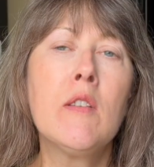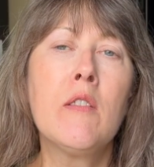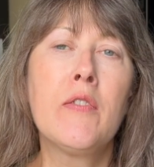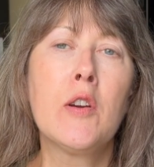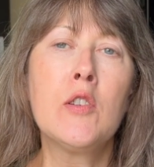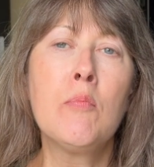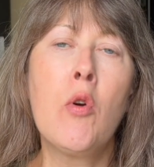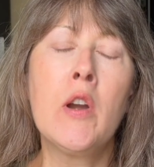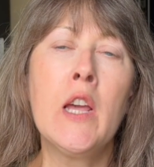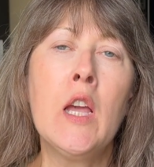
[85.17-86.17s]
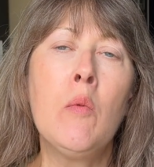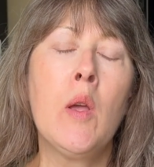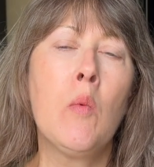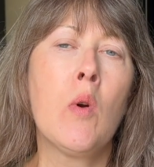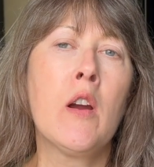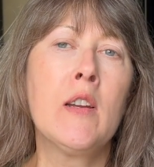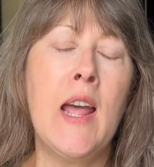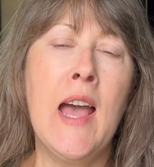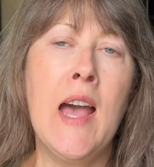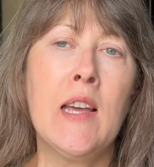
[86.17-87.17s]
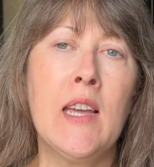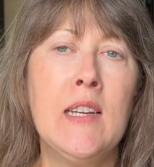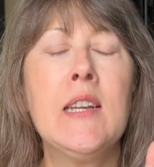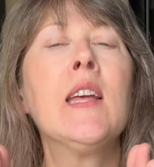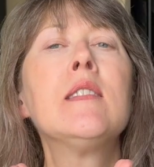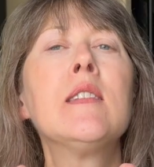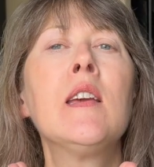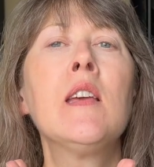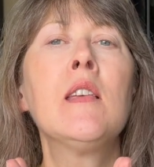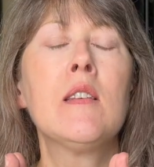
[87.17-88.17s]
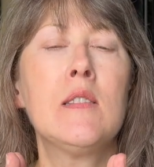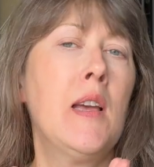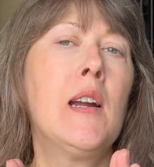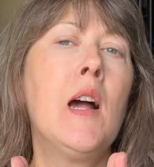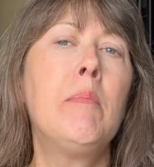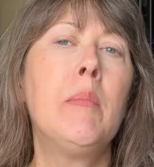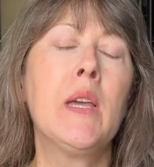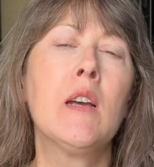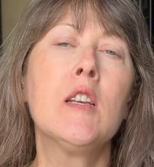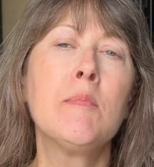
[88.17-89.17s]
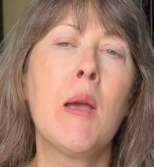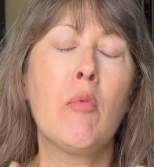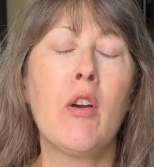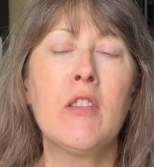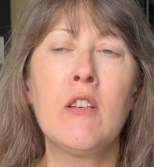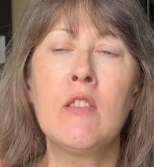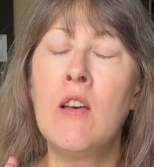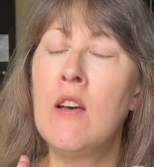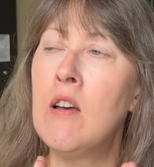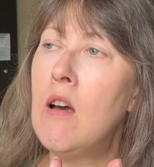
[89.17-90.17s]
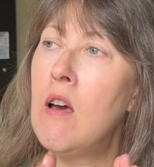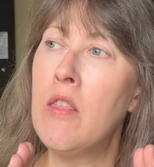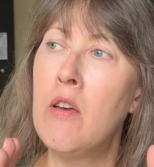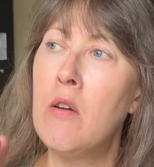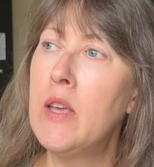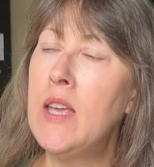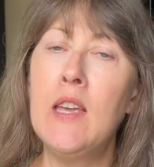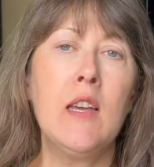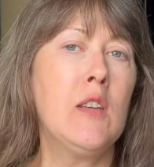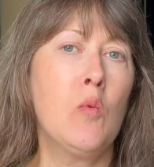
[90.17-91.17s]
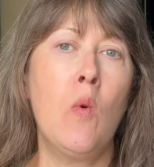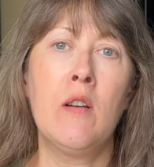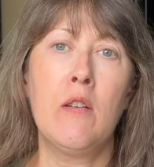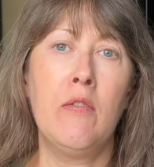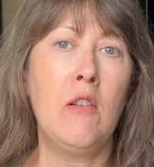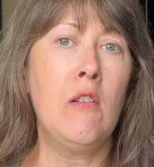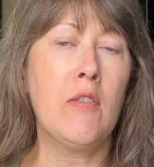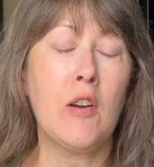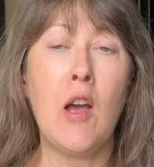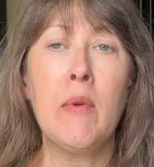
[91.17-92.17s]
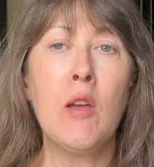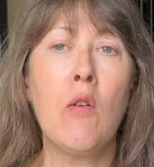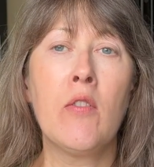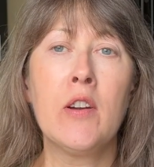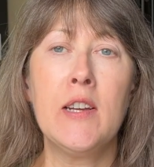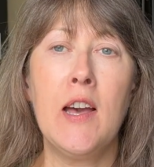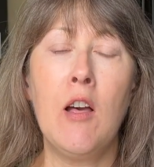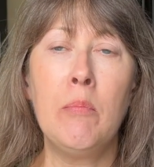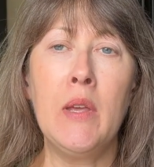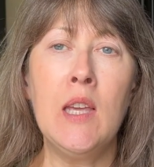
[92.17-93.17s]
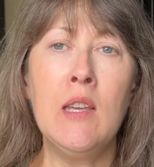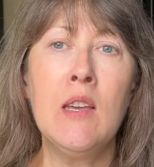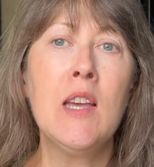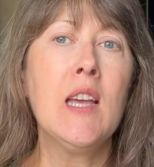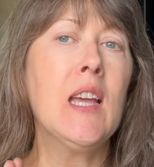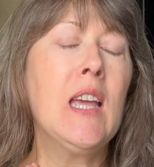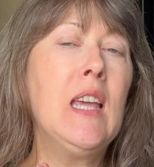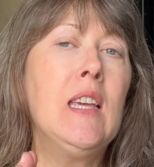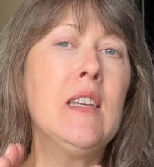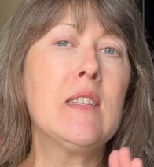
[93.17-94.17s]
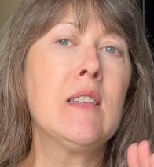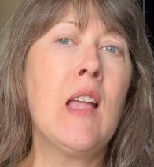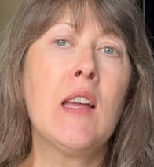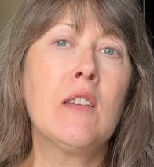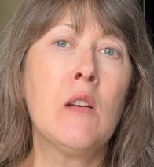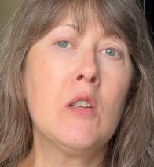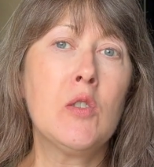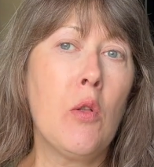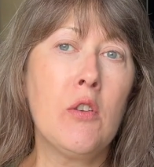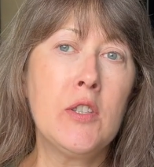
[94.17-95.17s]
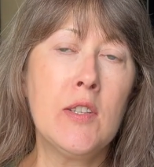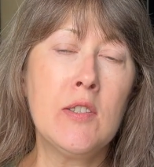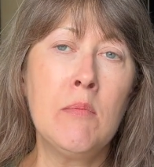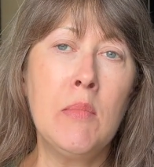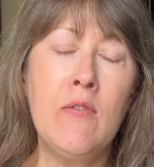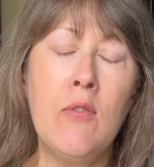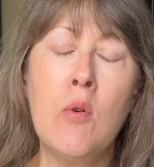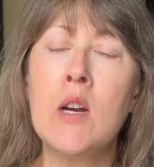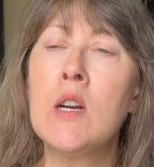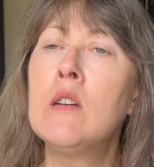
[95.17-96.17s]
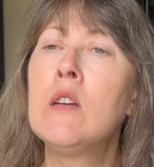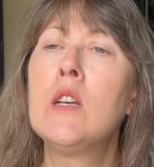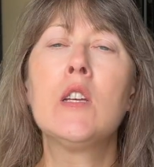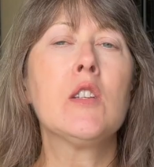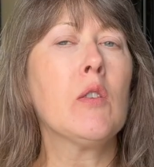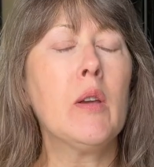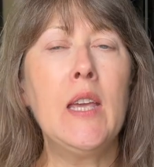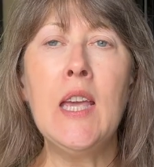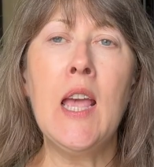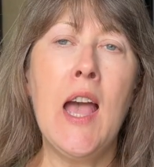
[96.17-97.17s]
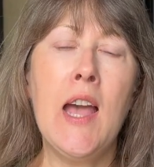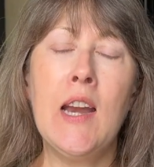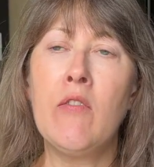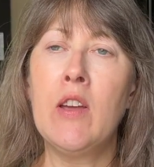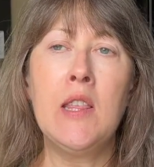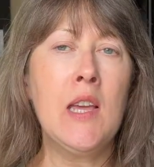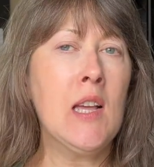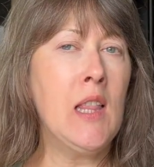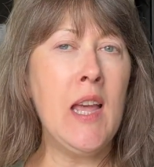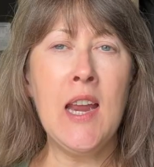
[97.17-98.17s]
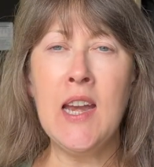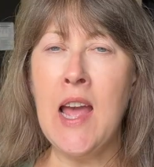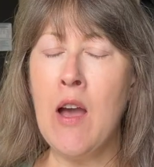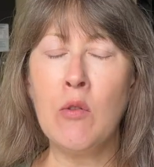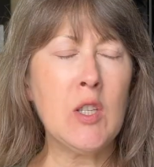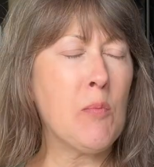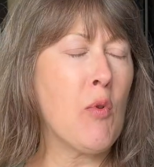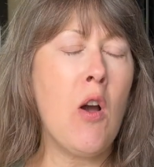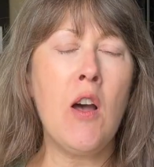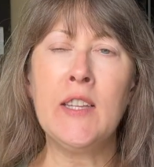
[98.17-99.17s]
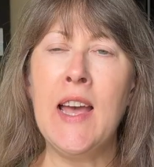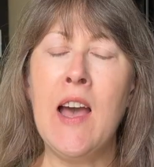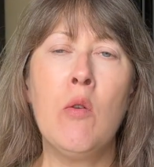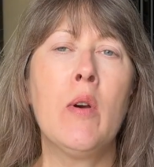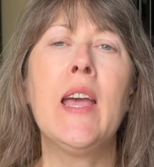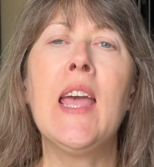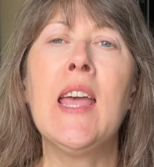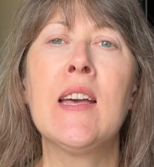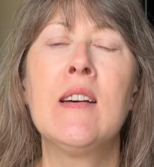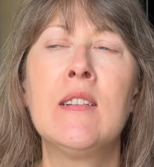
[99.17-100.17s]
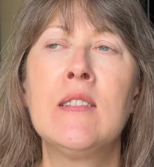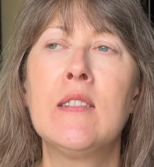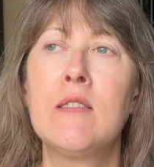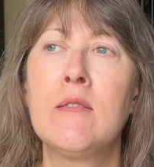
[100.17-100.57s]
the first morning we worked at condensing the setup because my brother-in-law, although he is wonderful for coming over to help me, he's not done a solar system before, so he had everything laid out, sprawled out, and